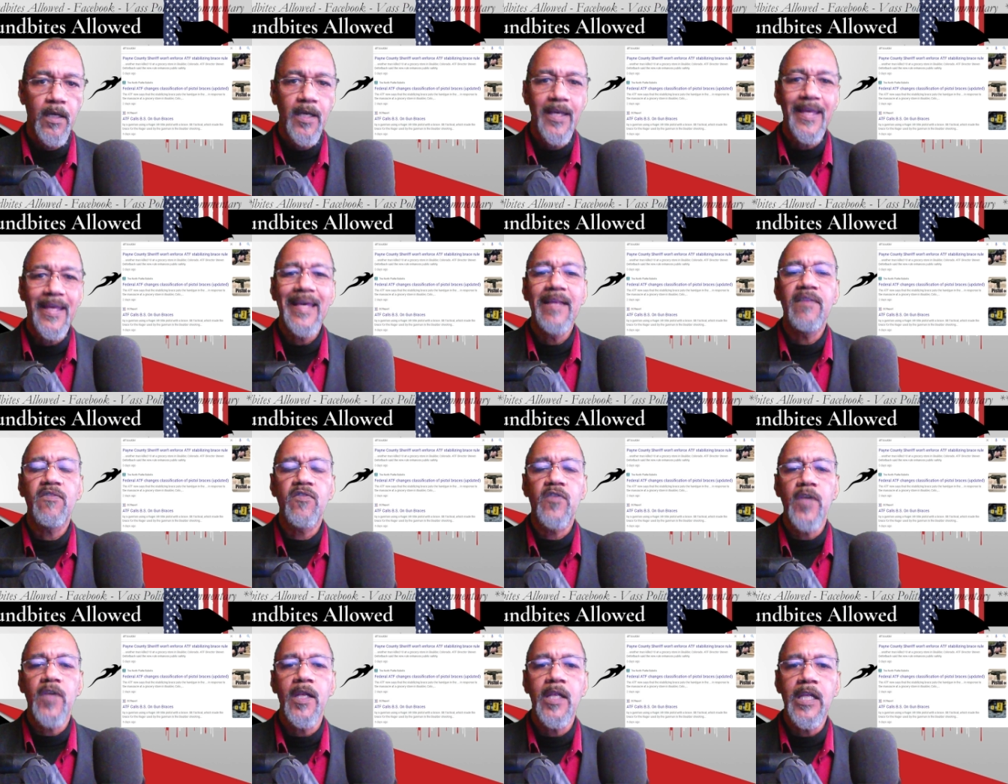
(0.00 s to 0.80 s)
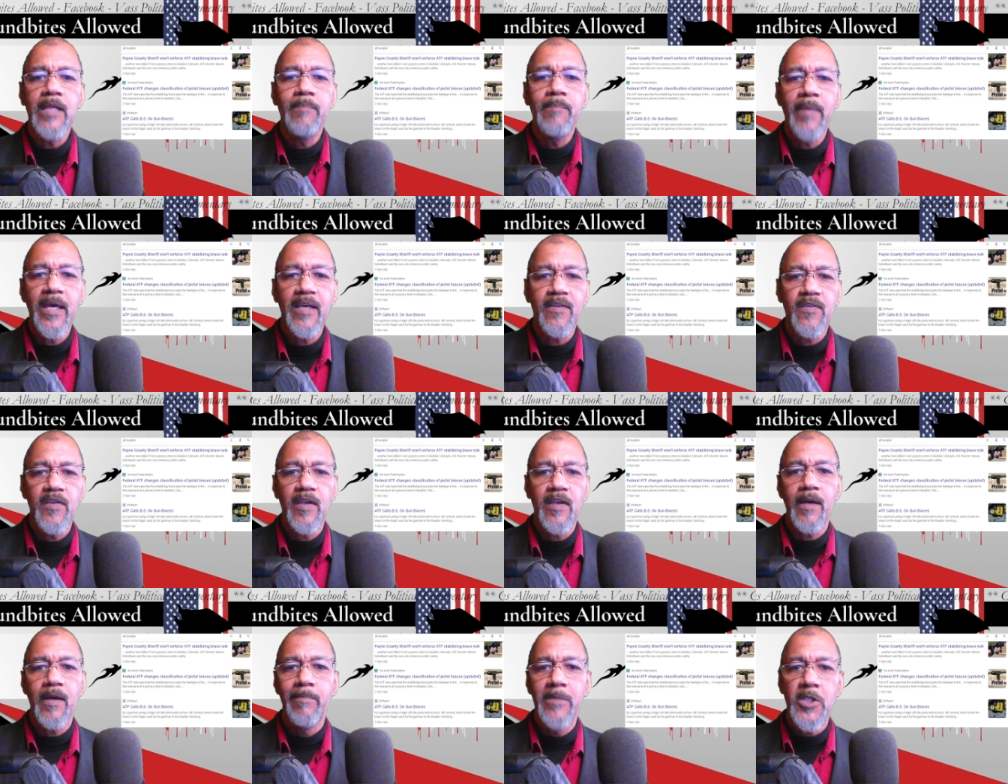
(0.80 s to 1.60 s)
it suddenly makes it
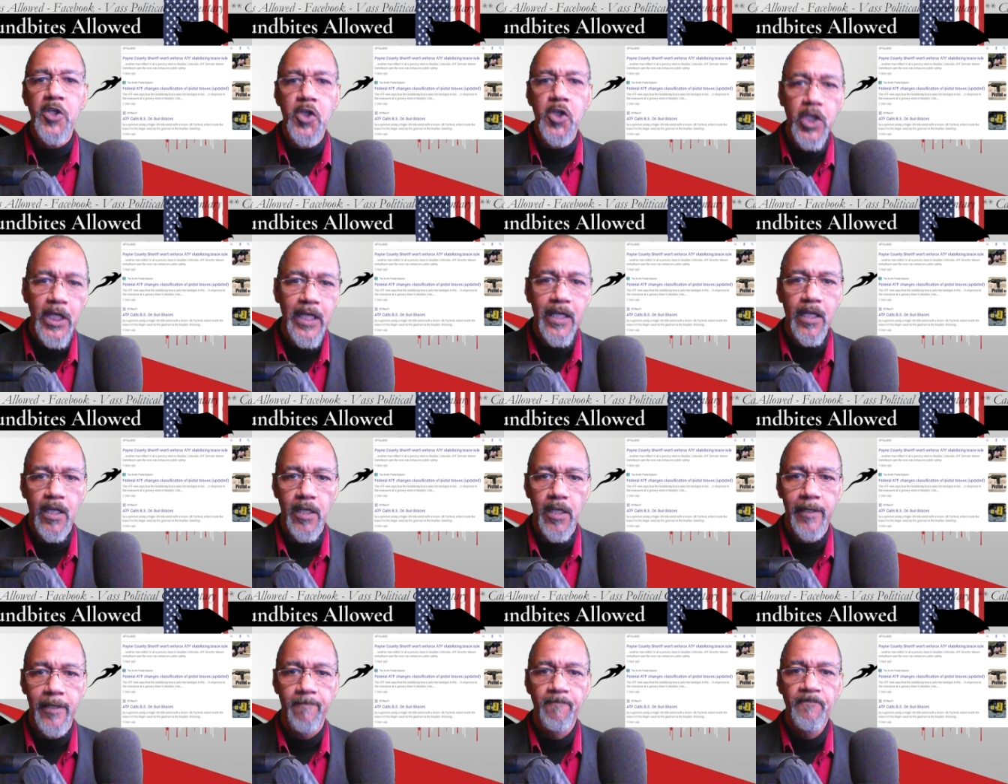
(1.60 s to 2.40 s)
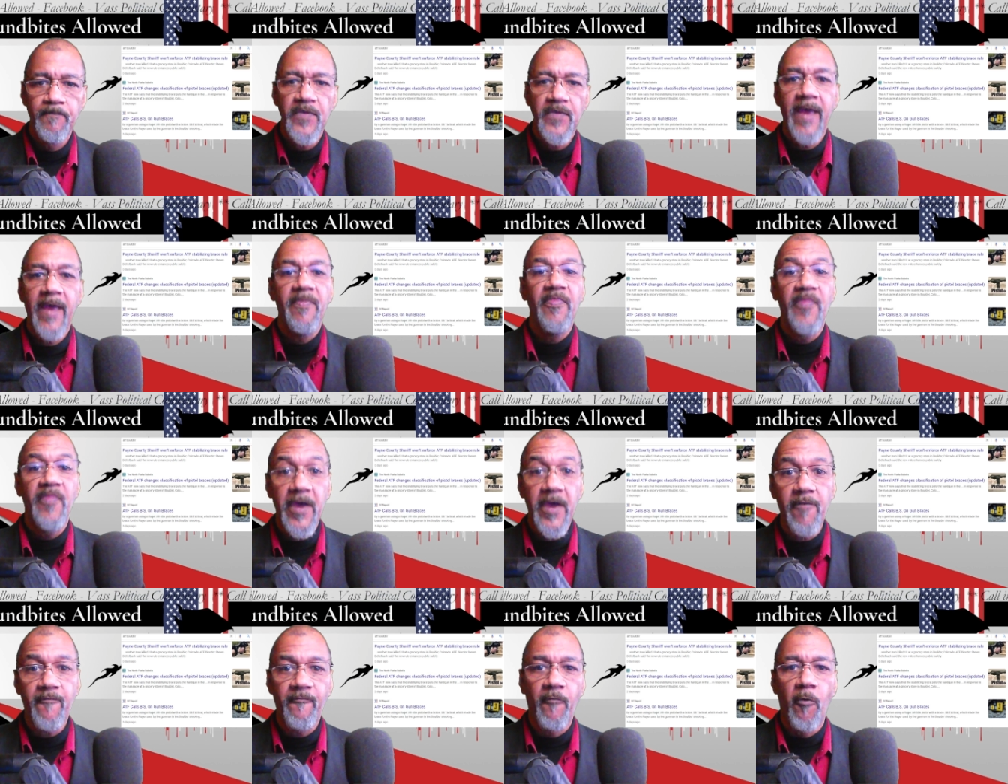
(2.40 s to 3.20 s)
a machine gun, and
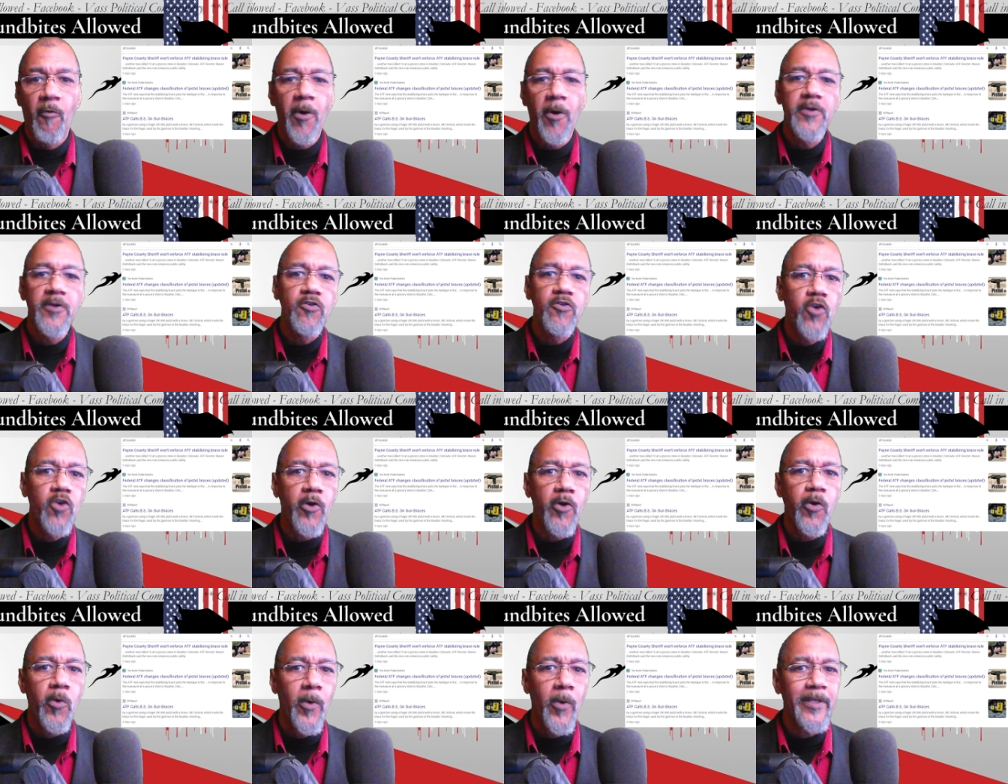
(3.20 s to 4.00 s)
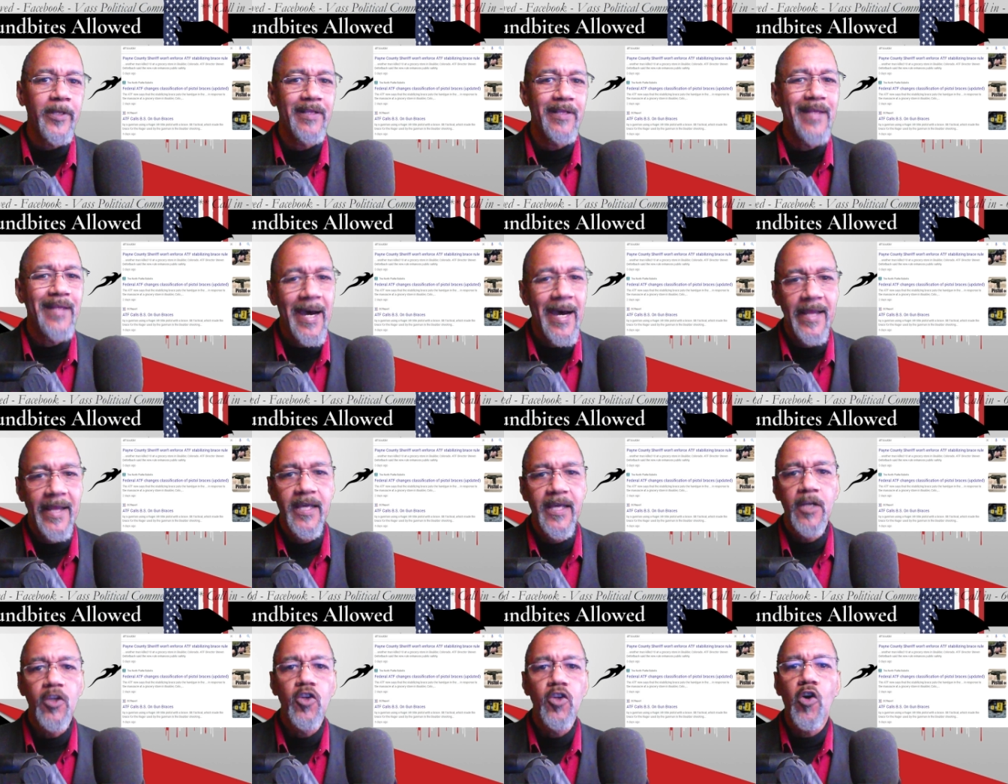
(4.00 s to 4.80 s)
therefore you're going to die.
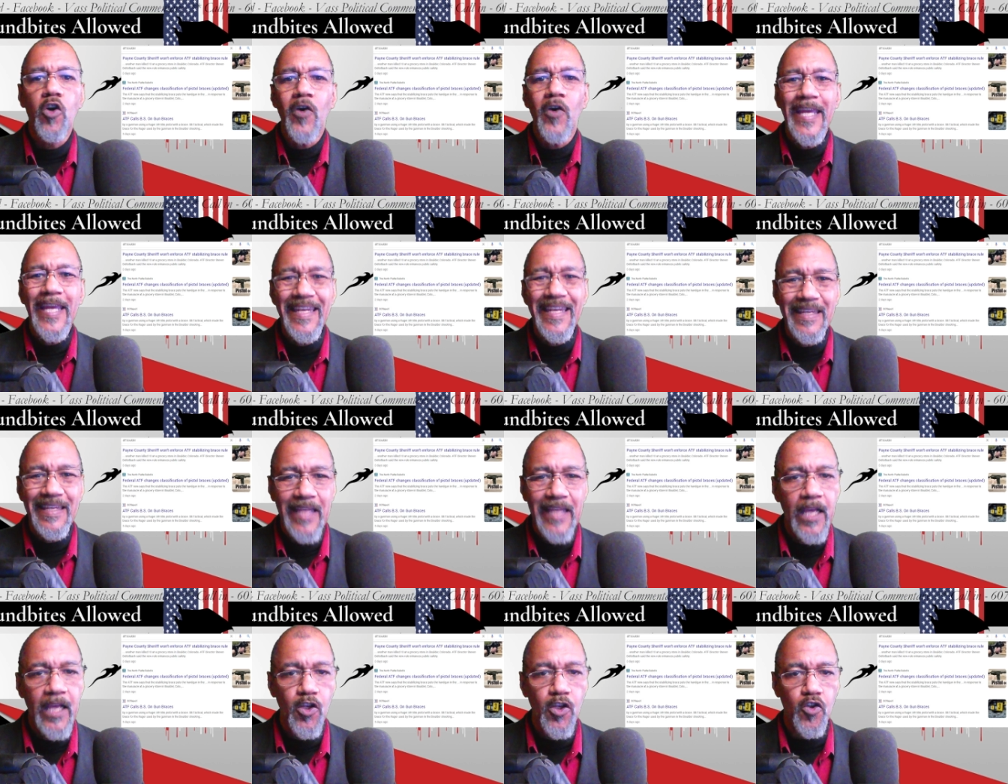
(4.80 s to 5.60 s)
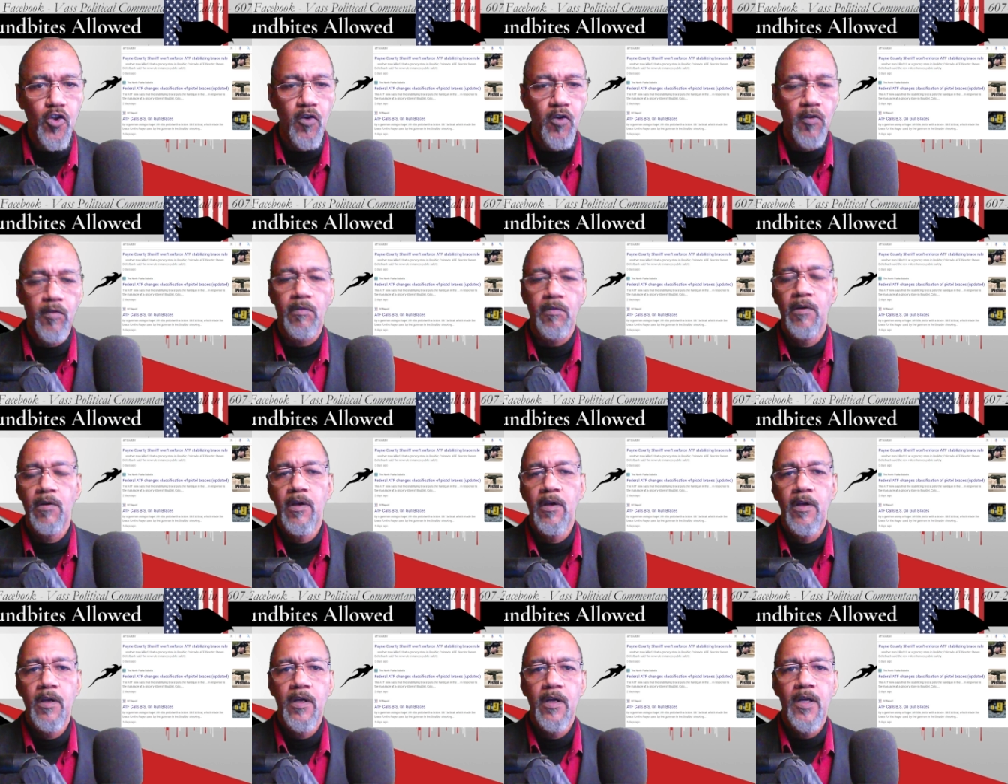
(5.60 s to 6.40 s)
You're in danger.
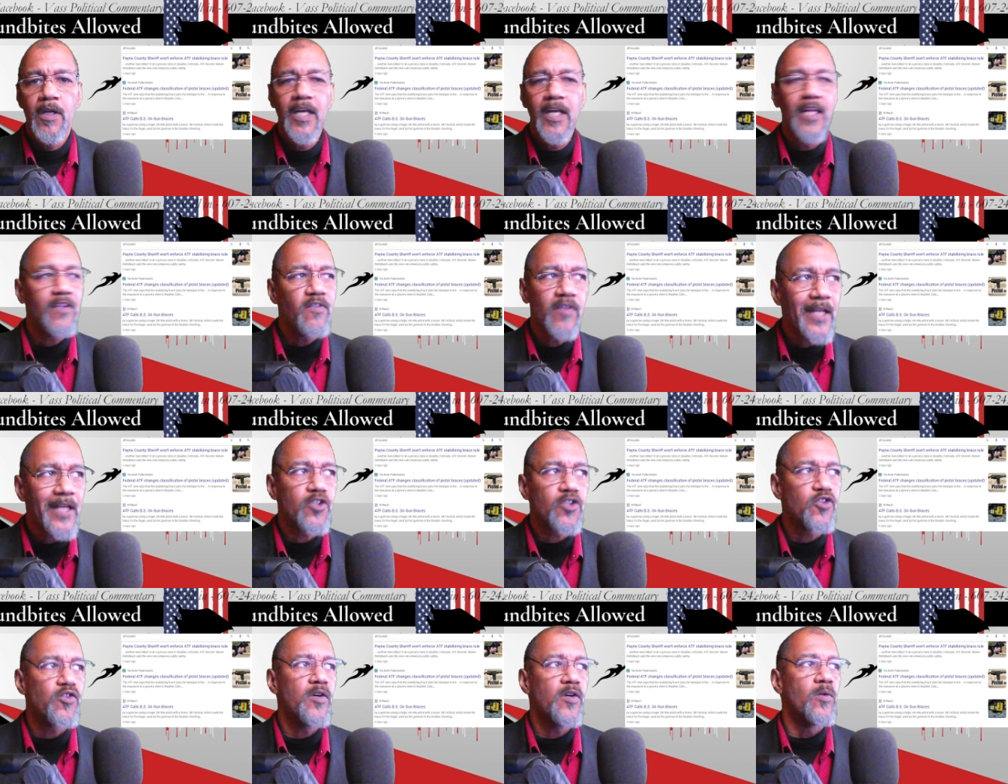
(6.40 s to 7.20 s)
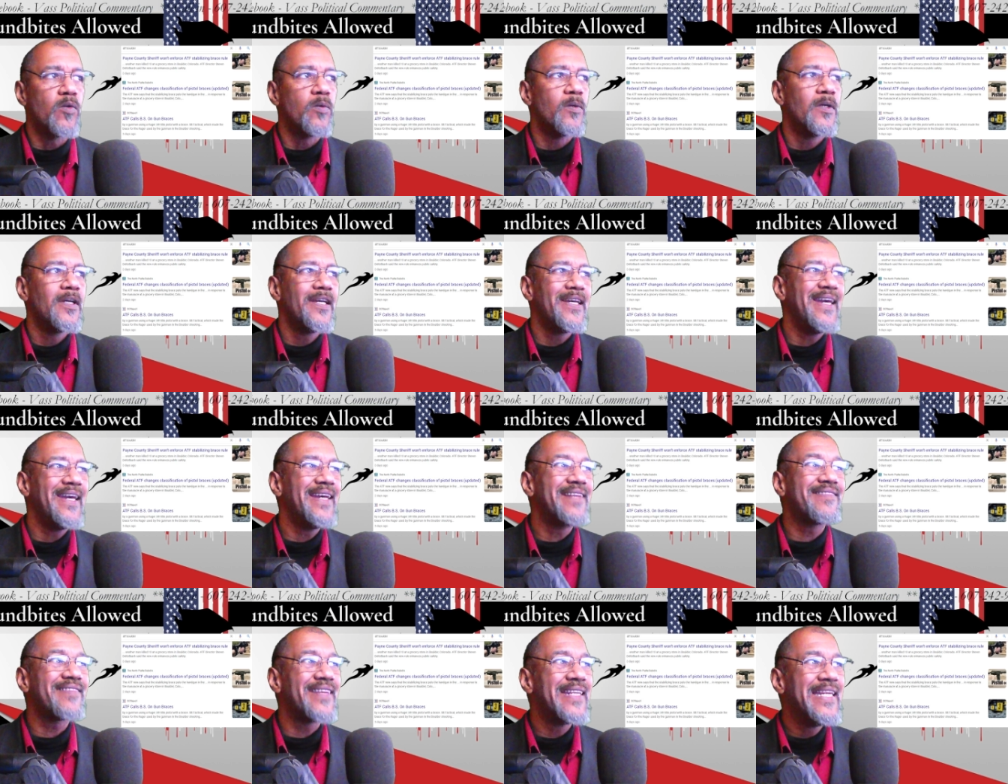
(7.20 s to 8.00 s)
It's not true.
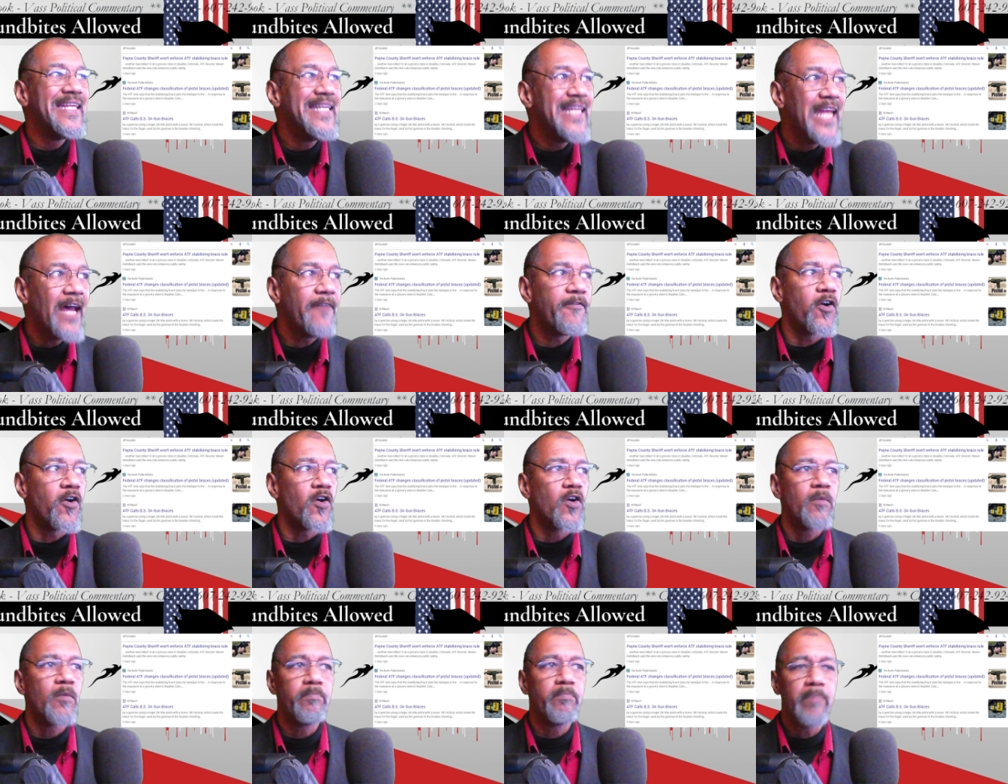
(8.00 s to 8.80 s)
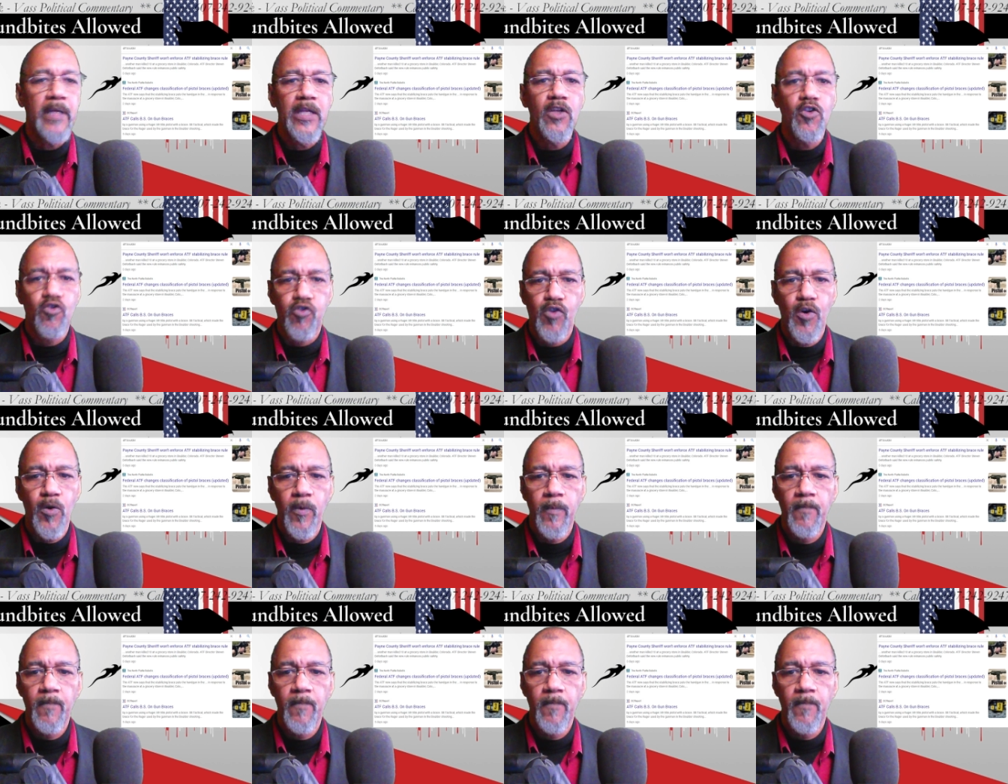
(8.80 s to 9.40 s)
It's never been true.